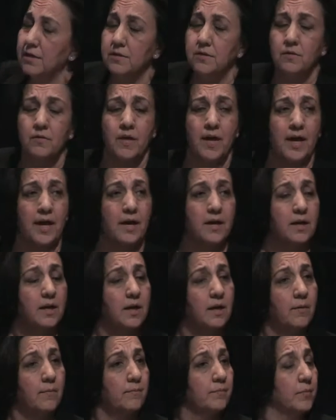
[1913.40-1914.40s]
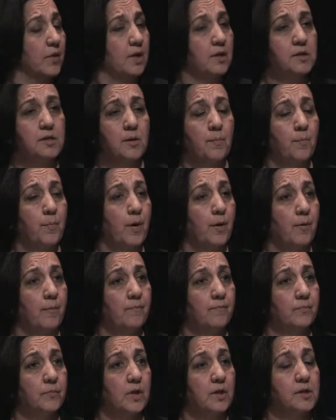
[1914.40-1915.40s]
do that? Simple,
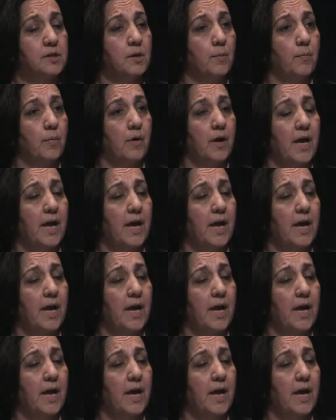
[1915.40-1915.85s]
simple.